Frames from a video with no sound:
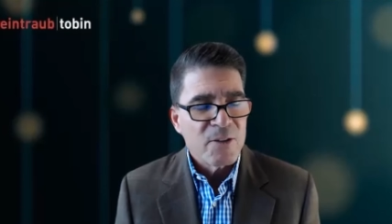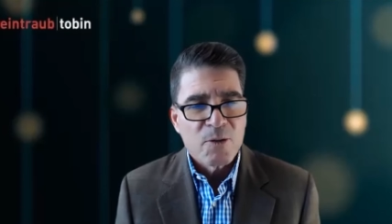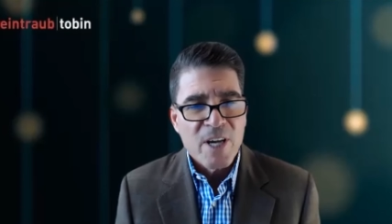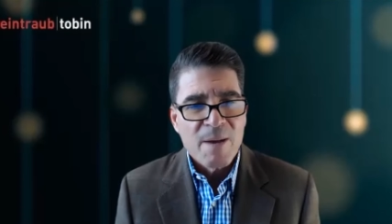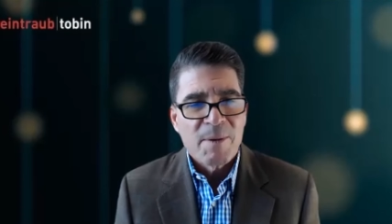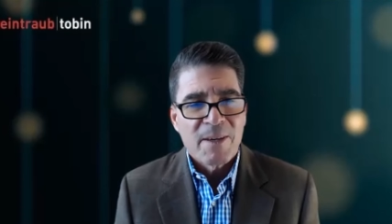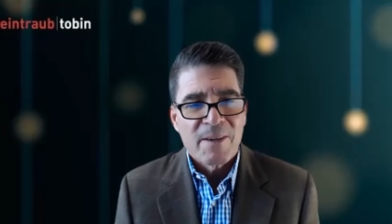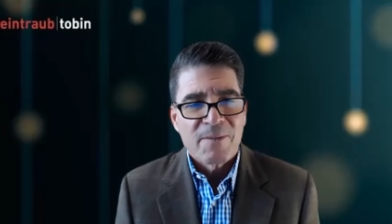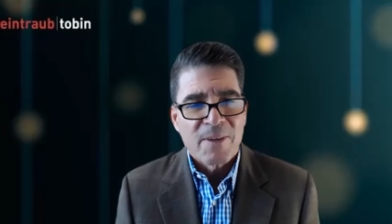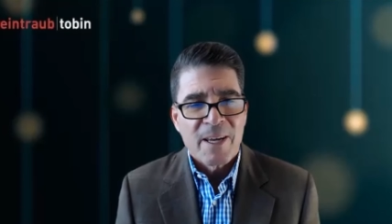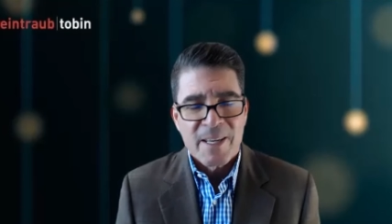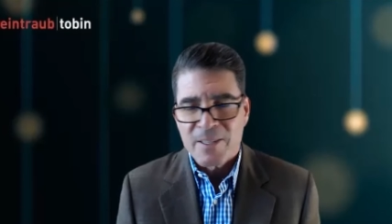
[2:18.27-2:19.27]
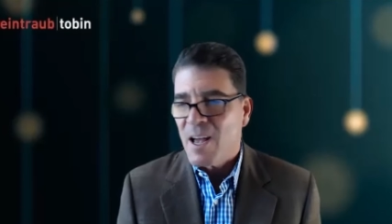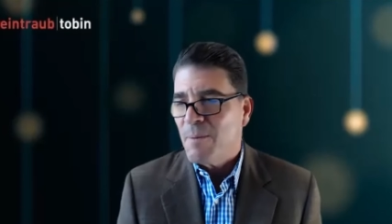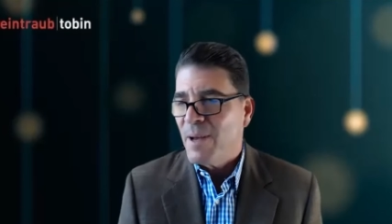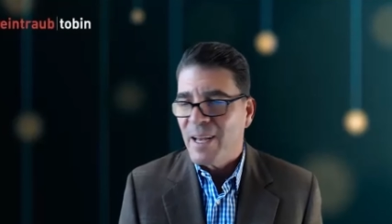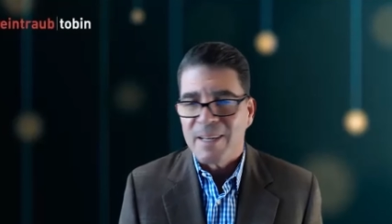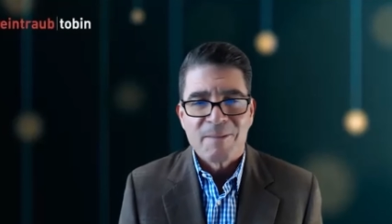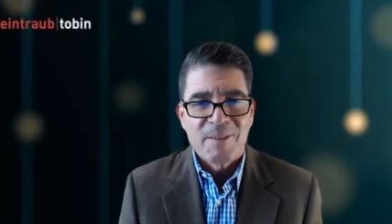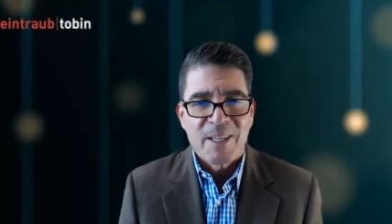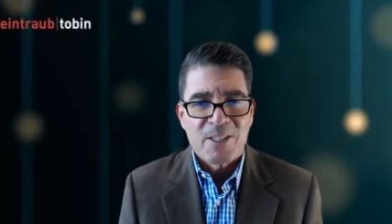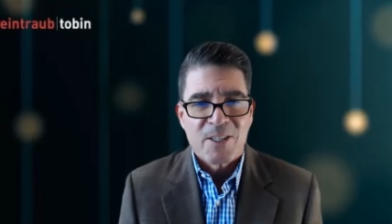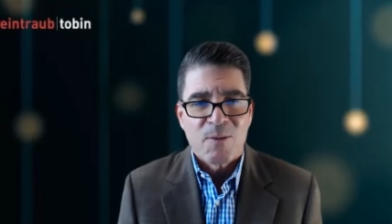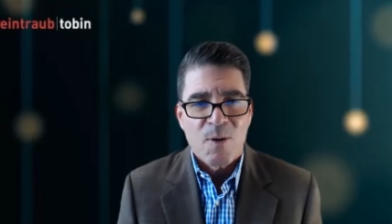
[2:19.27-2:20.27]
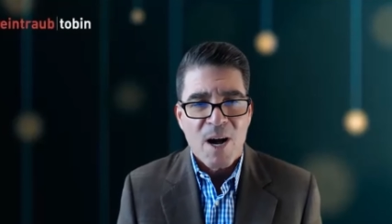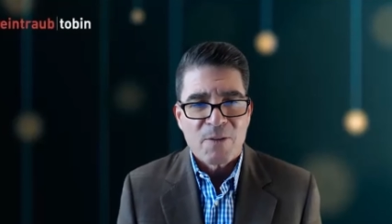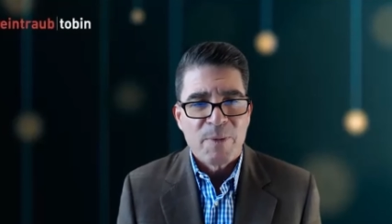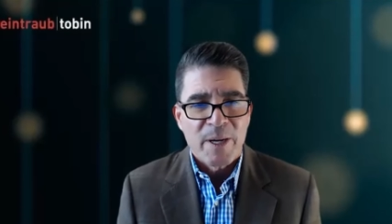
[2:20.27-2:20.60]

So Jamie, eh, it's on my list to watch,